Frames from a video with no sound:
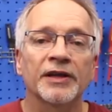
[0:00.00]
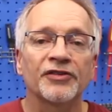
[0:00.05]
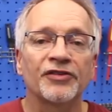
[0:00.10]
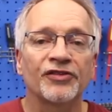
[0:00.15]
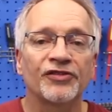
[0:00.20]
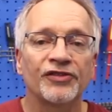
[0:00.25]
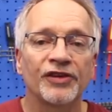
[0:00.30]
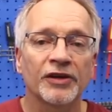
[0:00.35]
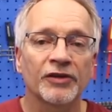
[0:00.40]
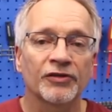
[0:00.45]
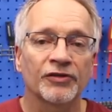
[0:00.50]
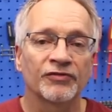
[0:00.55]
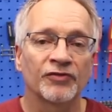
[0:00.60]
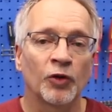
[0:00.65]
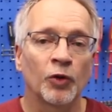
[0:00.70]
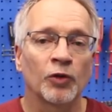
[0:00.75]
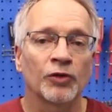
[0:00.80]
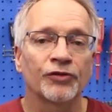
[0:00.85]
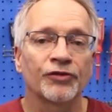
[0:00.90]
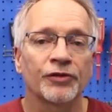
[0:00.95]
at six
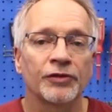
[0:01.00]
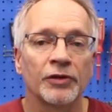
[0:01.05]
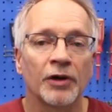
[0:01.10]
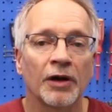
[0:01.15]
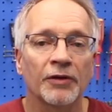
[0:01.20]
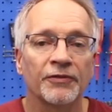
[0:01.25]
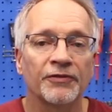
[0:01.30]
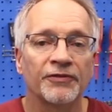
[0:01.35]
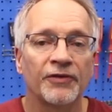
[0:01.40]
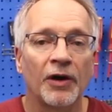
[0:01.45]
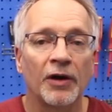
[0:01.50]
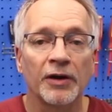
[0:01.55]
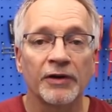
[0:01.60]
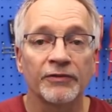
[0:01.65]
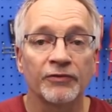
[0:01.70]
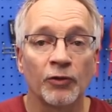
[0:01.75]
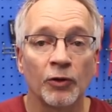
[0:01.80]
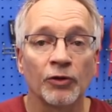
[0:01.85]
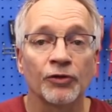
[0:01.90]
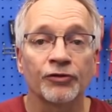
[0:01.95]
volts and not
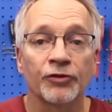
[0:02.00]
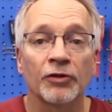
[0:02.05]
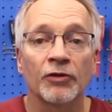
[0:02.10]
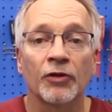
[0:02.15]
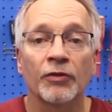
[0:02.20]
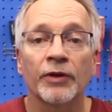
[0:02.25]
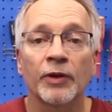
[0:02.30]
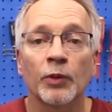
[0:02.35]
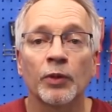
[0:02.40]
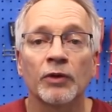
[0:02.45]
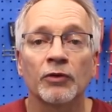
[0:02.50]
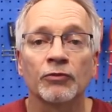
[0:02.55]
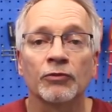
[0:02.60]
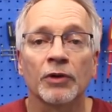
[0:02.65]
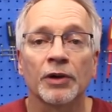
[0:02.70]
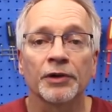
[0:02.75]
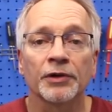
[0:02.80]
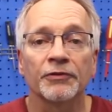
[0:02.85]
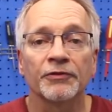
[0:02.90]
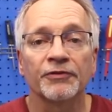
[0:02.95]
five volts, although they will
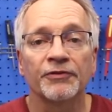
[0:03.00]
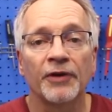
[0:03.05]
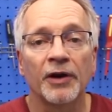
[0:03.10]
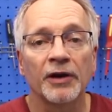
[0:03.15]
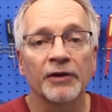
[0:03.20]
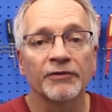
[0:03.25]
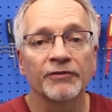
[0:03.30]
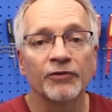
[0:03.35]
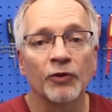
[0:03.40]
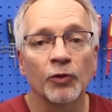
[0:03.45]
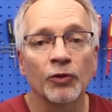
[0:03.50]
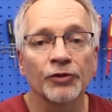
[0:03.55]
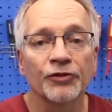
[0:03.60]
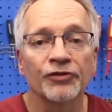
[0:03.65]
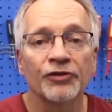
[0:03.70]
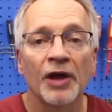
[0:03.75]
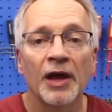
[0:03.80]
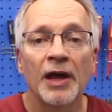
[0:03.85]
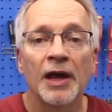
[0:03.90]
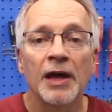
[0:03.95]
run on five
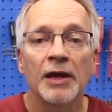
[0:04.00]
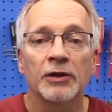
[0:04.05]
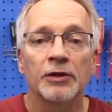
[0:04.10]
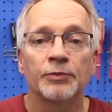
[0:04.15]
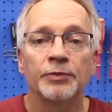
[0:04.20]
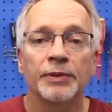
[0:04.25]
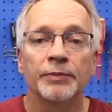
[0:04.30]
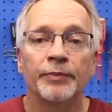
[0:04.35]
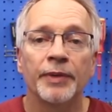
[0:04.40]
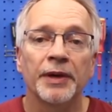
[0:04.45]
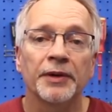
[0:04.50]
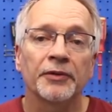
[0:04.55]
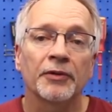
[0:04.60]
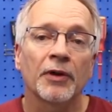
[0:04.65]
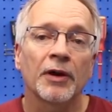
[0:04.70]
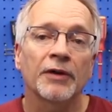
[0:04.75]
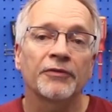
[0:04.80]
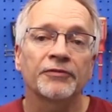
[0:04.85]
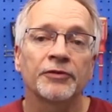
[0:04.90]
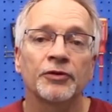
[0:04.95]
volts. You'd be better
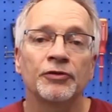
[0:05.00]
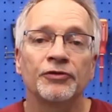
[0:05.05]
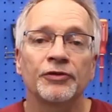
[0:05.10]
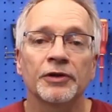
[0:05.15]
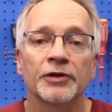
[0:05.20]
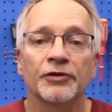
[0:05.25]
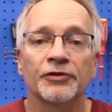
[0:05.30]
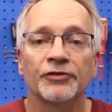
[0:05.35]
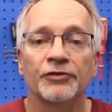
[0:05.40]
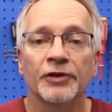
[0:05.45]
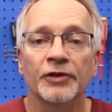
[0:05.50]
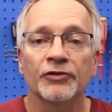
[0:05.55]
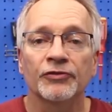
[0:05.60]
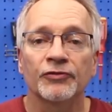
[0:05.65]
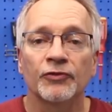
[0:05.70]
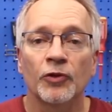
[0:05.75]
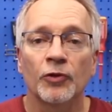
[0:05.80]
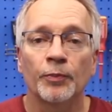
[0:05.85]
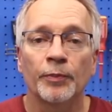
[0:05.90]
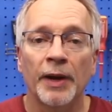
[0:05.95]
off using a six
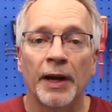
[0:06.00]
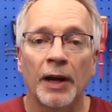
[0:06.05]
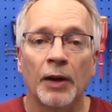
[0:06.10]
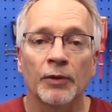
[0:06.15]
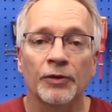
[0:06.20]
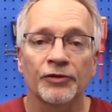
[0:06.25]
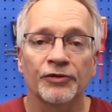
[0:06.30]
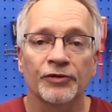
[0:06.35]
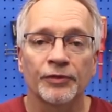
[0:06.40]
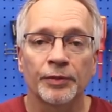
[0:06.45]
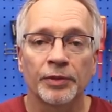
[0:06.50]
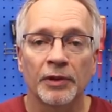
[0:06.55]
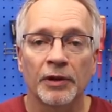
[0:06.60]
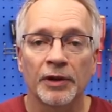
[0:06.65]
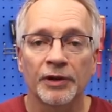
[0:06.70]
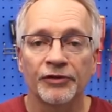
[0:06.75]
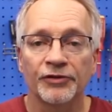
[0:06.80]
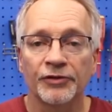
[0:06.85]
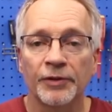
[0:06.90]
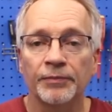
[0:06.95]
volt power
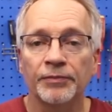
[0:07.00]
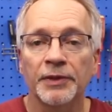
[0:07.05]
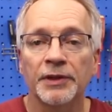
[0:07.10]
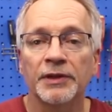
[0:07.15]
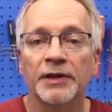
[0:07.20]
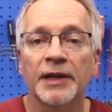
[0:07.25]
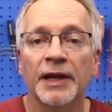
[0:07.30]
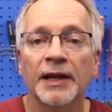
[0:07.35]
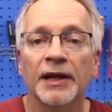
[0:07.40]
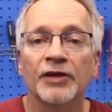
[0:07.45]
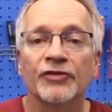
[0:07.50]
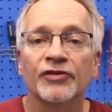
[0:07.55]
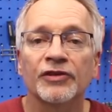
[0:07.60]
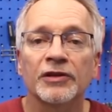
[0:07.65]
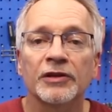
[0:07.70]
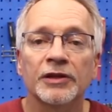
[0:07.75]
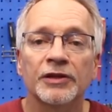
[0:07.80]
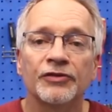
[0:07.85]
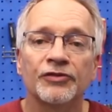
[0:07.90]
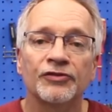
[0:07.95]
supply. Something that has
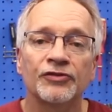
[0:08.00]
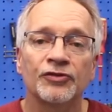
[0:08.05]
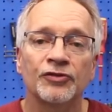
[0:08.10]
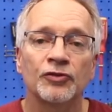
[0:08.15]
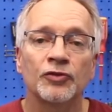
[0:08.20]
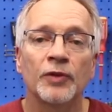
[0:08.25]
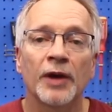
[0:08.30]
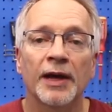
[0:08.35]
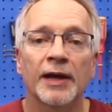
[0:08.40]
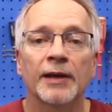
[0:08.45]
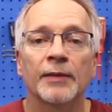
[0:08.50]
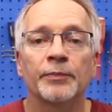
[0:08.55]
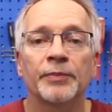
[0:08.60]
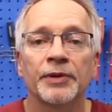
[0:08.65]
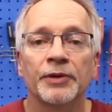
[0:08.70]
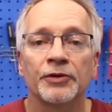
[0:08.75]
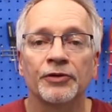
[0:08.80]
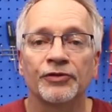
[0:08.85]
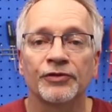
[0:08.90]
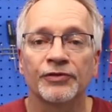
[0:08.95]
at least two
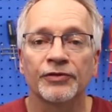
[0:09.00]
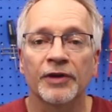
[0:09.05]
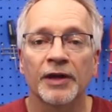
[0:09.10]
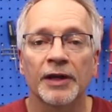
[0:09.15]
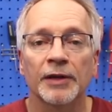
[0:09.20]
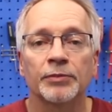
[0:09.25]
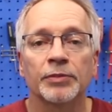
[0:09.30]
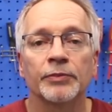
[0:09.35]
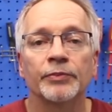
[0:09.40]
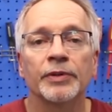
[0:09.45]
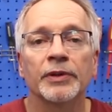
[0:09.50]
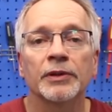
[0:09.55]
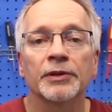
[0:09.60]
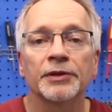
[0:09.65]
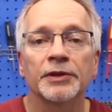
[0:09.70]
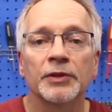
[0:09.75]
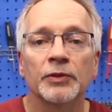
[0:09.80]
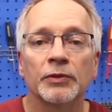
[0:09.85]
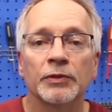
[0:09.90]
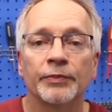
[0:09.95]
amperes of
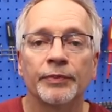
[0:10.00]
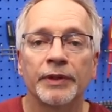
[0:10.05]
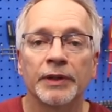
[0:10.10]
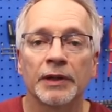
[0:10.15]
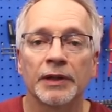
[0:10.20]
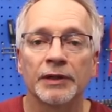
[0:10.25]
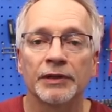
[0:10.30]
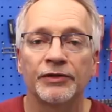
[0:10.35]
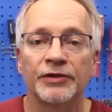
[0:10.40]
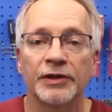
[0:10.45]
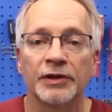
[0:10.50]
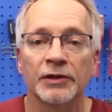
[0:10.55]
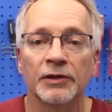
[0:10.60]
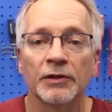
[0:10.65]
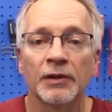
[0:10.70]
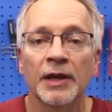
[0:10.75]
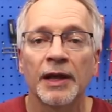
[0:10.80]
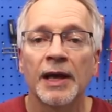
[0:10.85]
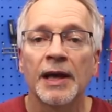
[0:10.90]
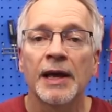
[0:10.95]
capability would be
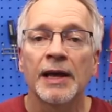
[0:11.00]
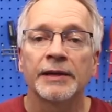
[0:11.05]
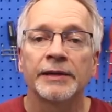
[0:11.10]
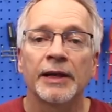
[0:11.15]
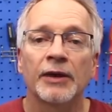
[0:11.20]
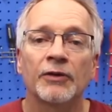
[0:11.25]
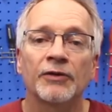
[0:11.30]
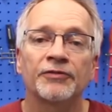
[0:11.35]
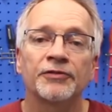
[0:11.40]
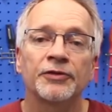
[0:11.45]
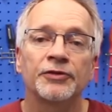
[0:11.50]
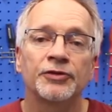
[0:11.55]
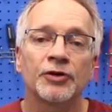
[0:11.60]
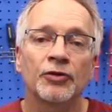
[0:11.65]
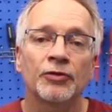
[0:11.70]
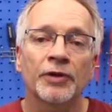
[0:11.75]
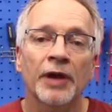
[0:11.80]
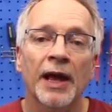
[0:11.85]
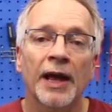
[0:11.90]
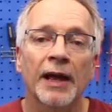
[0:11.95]
ideal. Now, if you
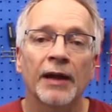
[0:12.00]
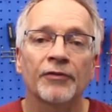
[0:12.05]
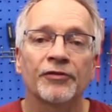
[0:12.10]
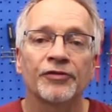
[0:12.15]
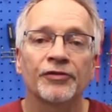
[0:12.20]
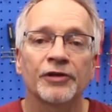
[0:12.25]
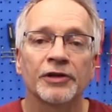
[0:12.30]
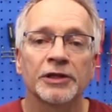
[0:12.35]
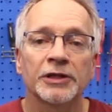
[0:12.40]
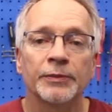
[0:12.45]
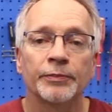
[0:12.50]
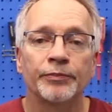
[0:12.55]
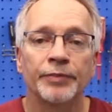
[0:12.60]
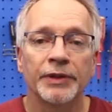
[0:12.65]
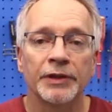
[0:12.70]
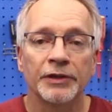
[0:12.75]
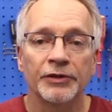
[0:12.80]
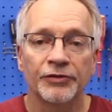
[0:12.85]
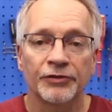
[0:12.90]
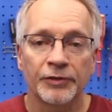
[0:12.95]
don't have such a
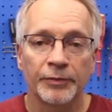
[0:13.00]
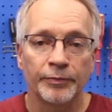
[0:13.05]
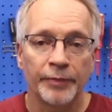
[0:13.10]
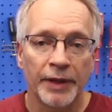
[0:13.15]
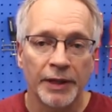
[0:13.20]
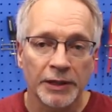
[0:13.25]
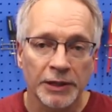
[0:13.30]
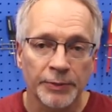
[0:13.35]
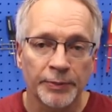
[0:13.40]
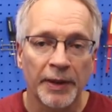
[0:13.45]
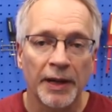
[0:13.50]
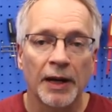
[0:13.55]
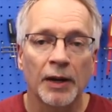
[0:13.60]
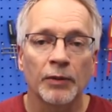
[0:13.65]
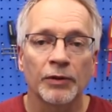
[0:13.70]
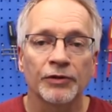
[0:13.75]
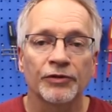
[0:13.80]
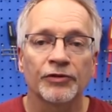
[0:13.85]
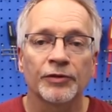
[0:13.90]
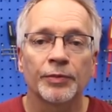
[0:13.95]
beast, a bench
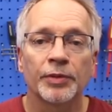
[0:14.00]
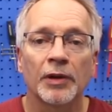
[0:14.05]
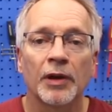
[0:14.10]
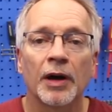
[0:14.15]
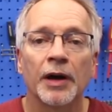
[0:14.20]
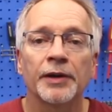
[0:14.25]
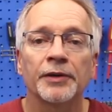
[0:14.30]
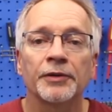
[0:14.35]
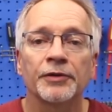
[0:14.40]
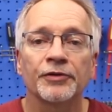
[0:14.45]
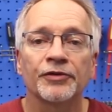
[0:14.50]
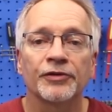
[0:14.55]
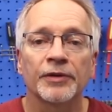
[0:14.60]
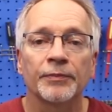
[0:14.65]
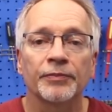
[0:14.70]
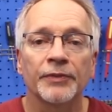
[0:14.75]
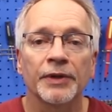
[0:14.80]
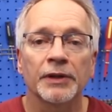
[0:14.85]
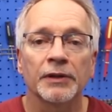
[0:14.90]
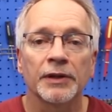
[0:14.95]
power supply or
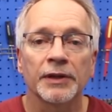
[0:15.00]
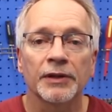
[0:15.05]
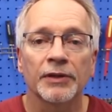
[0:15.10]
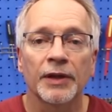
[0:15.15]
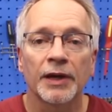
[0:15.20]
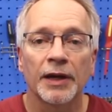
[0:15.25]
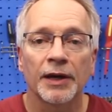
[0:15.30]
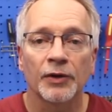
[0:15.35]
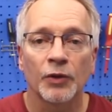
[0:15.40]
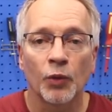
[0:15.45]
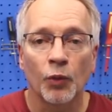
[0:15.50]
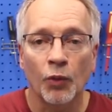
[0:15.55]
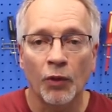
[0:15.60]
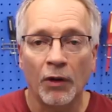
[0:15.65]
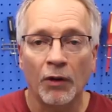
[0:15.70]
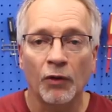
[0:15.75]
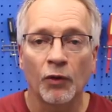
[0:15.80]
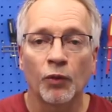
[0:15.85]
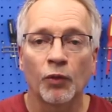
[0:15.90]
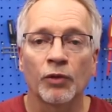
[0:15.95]
something like that, a
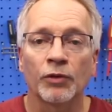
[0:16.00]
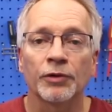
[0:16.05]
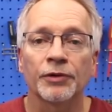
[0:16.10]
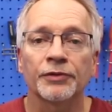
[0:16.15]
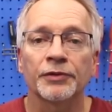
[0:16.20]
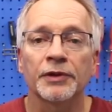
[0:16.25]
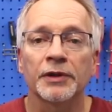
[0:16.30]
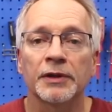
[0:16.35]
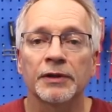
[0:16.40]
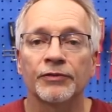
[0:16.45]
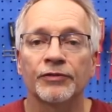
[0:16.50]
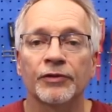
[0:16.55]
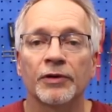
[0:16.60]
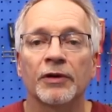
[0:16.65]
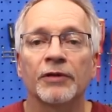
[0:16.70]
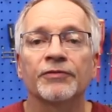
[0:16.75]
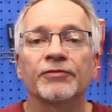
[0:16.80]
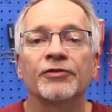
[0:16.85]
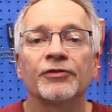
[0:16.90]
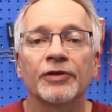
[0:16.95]
wall wart that gives
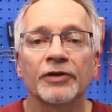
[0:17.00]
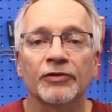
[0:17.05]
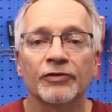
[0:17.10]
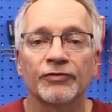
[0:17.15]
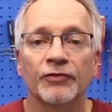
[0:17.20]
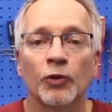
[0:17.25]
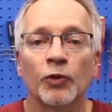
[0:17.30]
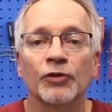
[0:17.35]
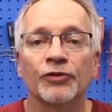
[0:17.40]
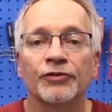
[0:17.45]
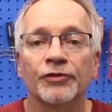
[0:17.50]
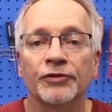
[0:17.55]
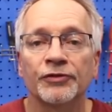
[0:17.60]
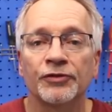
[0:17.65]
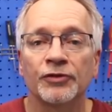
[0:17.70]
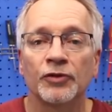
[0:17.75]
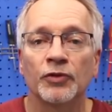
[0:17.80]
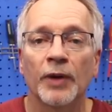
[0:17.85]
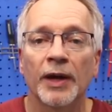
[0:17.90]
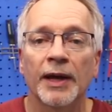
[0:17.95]
off six volts at two